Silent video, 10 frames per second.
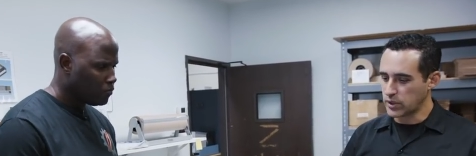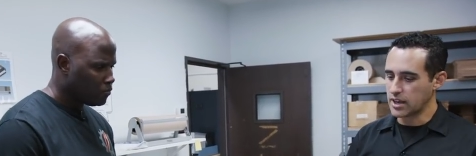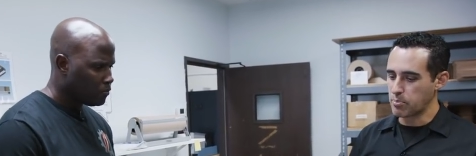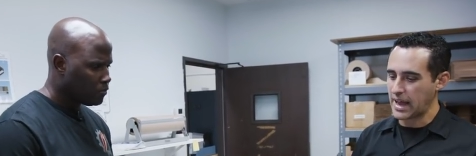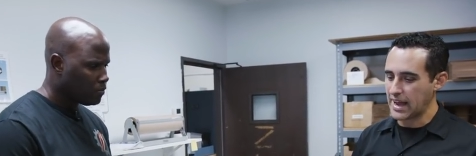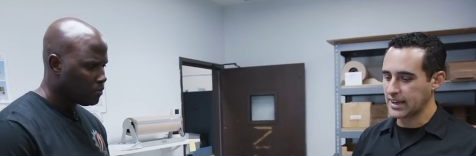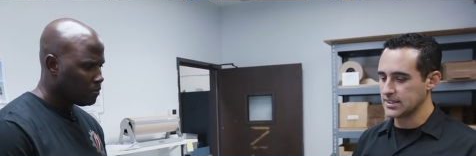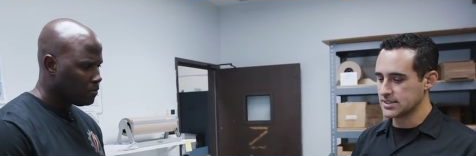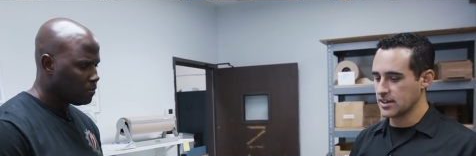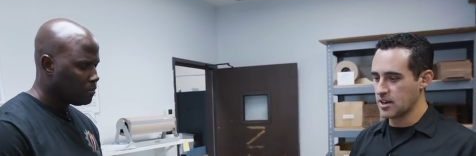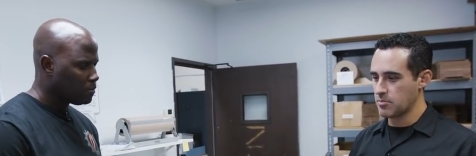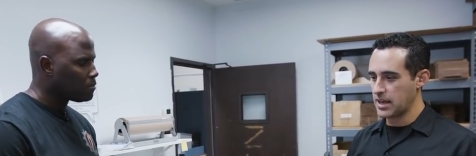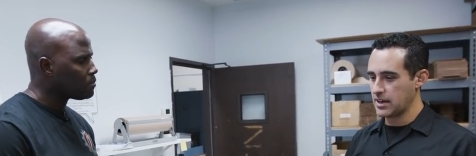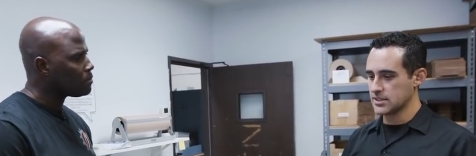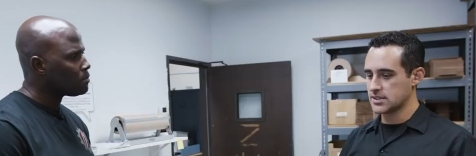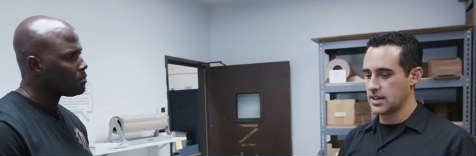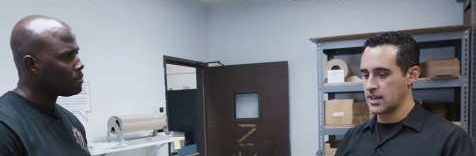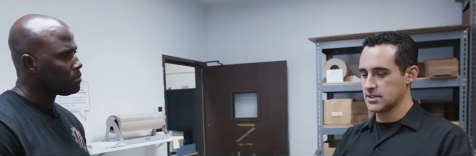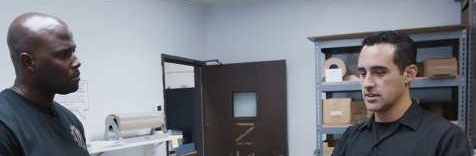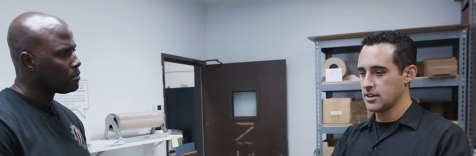Speaker 1: we get a packing slip and it
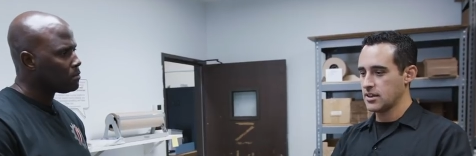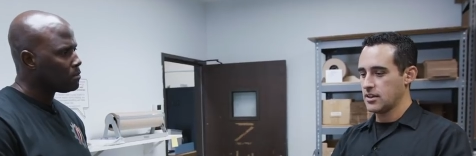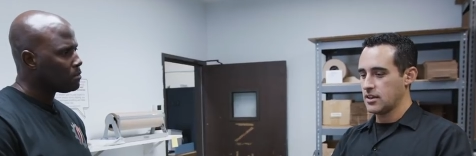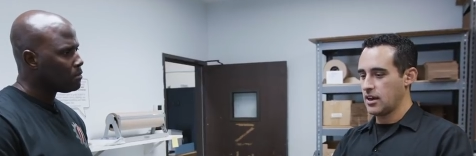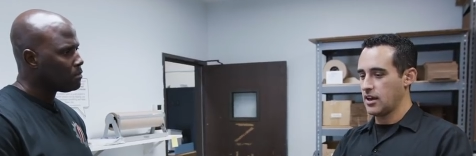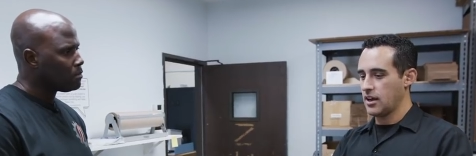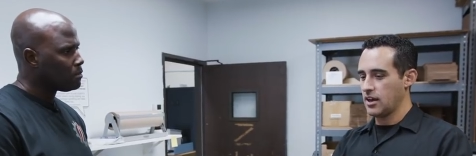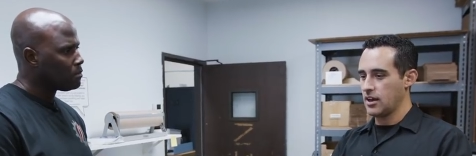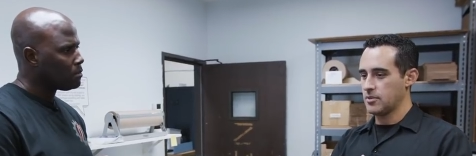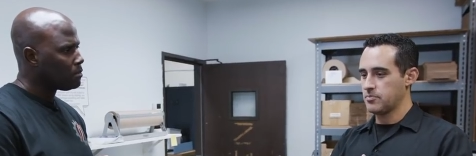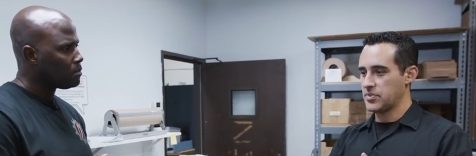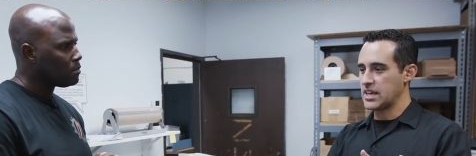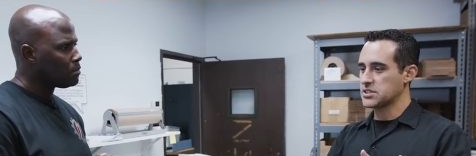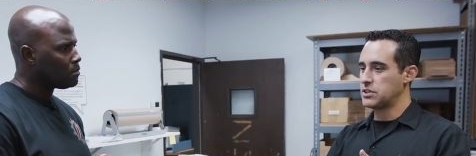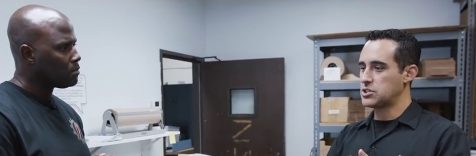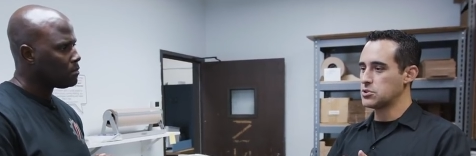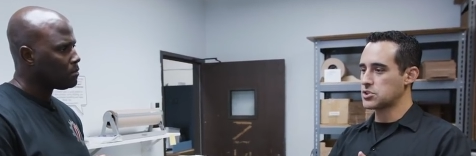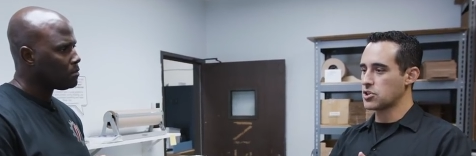says SV2